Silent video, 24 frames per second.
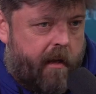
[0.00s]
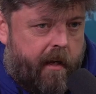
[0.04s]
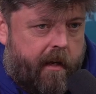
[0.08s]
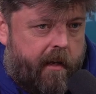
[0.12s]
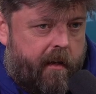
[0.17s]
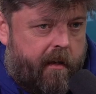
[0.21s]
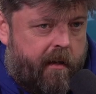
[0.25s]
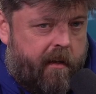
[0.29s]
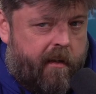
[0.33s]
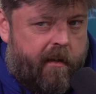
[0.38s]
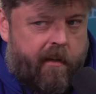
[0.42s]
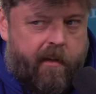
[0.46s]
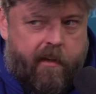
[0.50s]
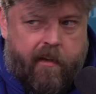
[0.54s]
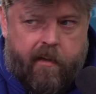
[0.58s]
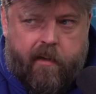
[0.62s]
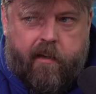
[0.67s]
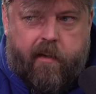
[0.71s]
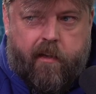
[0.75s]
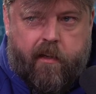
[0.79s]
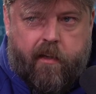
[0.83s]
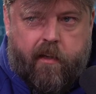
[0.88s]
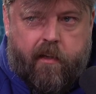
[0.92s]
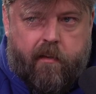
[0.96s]
like
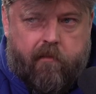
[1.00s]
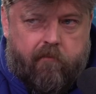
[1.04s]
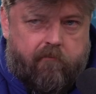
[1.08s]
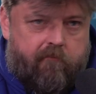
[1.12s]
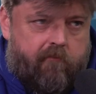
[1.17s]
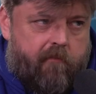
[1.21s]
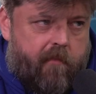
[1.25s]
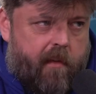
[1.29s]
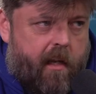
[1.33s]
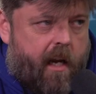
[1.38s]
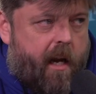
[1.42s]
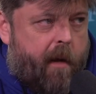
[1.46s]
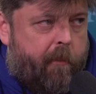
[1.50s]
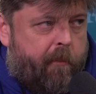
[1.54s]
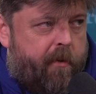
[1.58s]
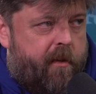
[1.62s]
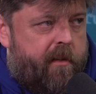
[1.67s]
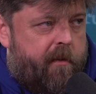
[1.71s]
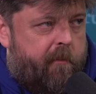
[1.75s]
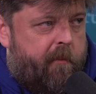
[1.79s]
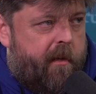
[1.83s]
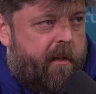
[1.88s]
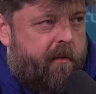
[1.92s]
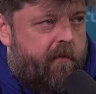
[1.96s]
upper
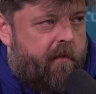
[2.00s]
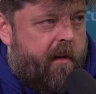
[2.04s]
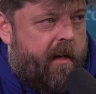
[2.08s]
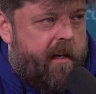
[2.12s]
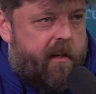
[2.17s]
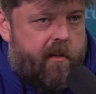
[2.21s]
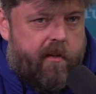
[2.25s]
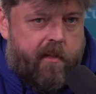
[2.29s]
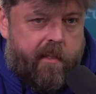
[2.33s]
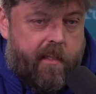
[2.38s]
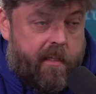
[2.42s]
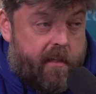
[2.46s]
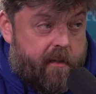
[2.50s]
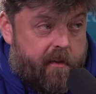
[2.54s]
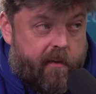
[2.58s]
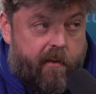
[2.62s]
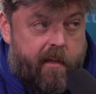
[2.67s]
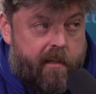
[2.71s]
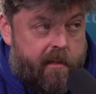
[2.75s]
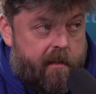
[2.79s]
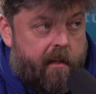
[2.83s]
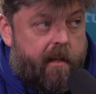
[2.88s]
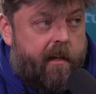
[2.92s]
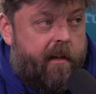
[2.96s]
to mid range, and this
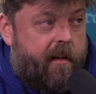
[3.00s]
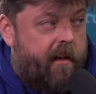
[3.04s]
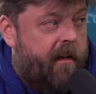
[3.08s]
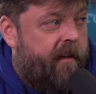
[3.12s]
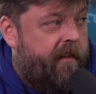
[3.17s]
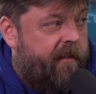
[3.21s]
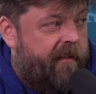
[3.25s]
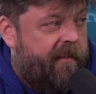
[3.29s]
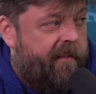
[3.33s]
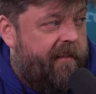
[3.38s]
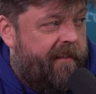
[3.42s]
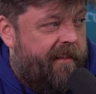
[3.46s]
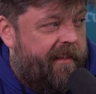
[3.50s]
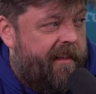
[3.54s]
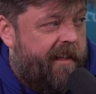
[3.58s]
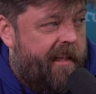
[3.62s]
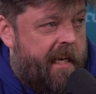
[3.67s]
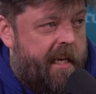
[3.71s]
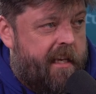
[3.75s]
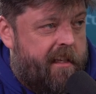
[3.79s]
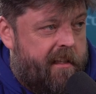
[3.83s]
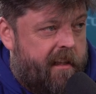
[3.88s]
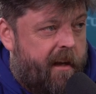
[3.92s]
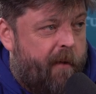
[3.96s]
guy is like
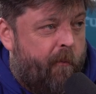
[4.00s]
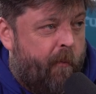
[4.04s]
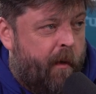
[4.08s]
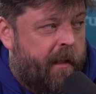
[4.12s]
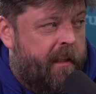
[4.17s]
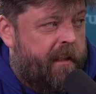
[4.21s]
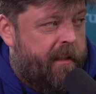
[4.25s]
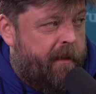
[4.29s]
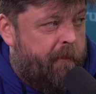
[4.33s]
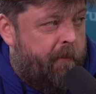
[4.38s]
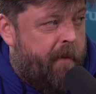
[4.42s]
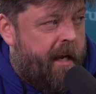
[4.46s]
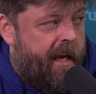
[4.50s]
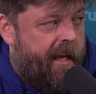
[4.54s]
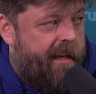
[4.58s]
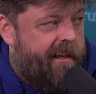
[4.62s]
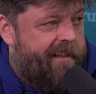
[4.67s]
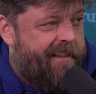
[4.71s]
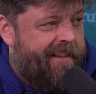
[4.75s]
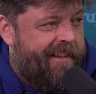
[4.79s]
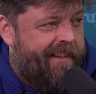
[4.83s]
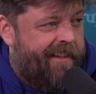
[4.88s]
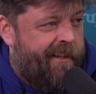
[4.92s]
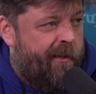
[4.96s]
he's like one of the
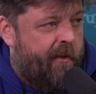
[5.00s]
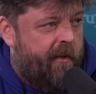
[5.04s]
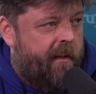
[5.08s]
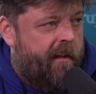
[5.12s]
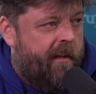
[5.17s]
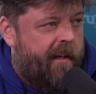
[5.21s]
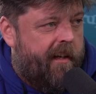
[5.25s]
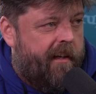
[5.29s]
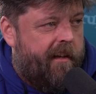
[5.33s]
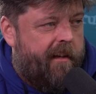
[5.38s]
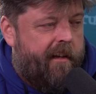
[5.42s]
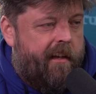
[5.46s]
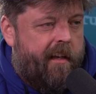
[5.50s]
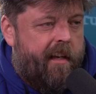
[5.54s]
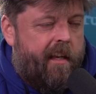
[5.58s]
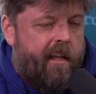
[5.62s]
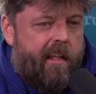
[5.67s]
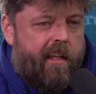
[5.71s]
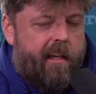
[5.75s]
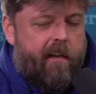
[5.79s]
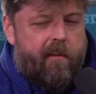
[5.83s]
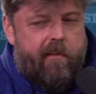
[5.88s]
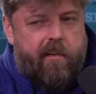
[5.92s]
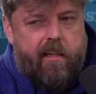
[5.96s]
best. And you're like,
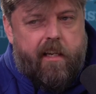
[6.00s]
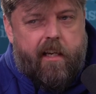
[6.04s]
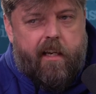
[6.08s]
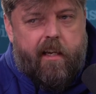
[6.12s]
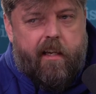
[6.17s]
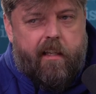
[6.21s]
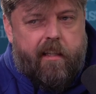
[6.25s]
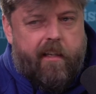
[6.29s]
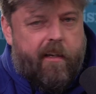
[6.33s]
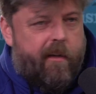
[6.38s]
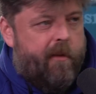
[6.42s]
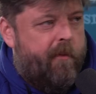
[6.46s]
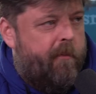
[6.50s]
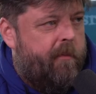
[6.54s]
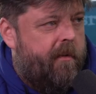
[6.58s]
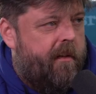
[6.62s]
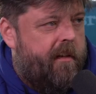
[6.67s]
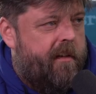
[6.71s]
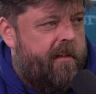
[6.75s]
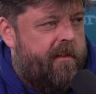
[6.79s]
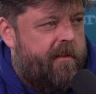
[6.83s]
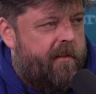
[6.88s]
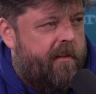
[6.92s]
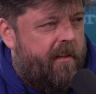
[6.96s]
he goes, yeah, I know,
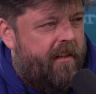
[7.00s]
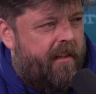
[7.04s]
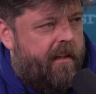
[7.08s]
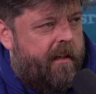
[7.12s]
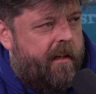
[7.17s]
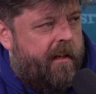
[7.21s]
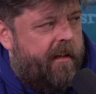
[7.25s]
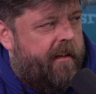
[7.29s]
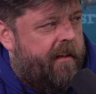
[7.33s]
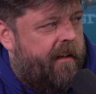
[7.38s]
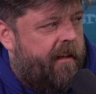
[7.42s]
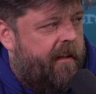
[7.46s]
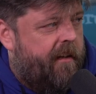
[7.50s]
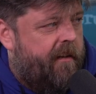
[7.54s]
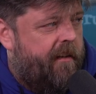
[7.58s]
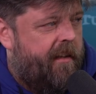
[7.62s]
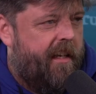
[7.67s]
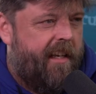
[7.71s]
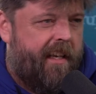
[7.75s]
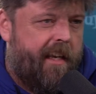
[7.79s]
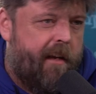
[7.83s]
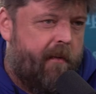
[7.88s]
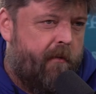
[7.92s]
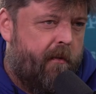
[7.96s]
but it's sort of like, you know,
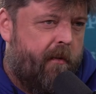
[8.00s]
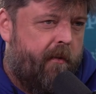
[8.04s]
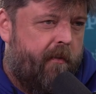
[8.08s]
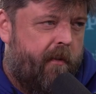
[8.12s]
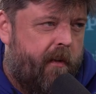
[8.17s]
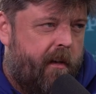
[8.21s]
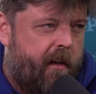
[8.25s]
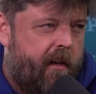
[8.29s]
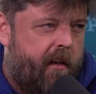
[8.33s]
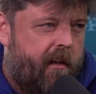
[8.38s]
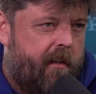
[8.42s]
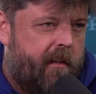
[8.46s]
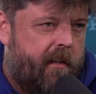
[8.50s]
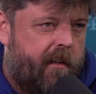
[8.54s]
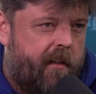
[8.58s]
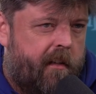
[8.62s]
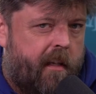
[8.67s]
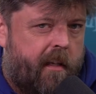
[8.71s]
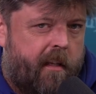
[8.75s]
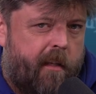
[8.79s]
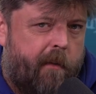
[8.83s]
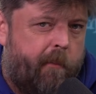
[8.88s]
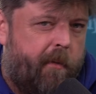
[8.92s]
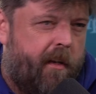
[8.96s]
they get referred, and
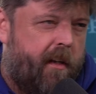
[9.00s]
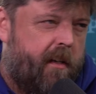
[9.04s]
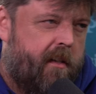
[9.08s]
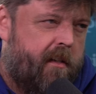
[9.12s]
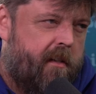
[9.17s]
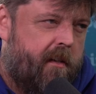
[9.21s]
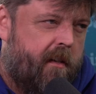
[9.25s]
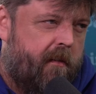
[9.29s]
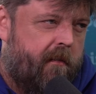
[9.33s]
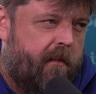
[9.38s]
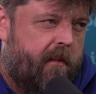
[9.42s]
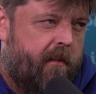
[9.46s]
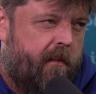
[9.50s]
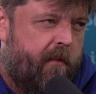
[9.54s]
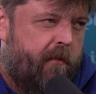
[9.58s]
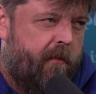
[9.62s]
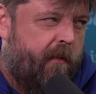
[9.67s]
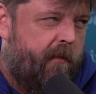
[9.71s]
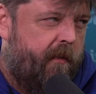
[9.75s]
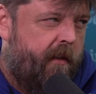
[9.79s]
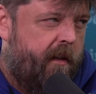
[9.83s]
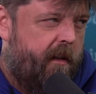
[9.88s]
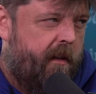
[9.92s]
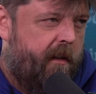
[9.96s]
the person who
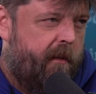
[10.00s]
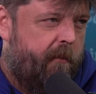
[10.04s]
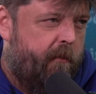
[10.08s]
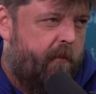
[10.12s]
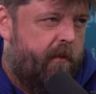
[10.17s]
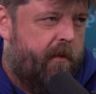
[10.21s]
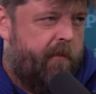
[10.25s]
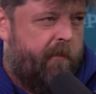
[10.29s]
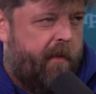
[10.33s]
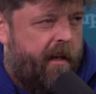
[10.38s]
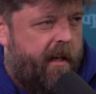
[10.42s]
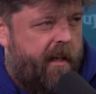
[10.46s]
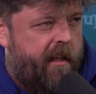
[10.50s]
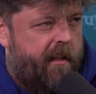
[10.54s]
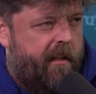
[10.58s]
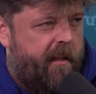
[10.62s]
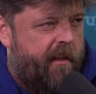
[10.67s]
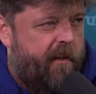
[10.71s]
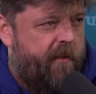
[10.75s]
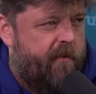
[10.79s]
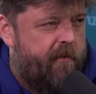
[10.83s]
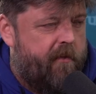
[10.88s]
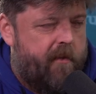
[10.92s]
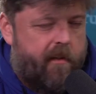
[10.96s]
referred them was paying
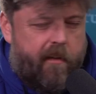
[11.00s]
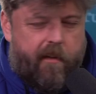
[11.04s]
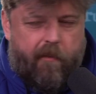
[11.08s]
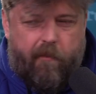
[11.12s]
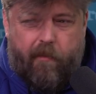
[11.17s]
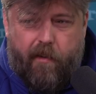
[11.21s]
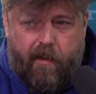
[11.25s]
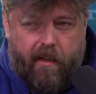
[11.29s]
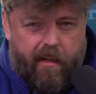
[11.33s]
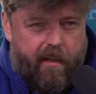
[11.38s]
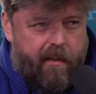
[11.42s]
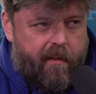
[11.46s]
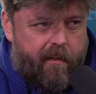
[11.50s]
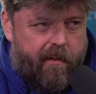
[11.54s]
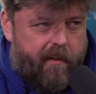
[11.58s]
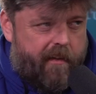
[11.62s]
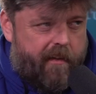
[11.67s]
$100. I'm like,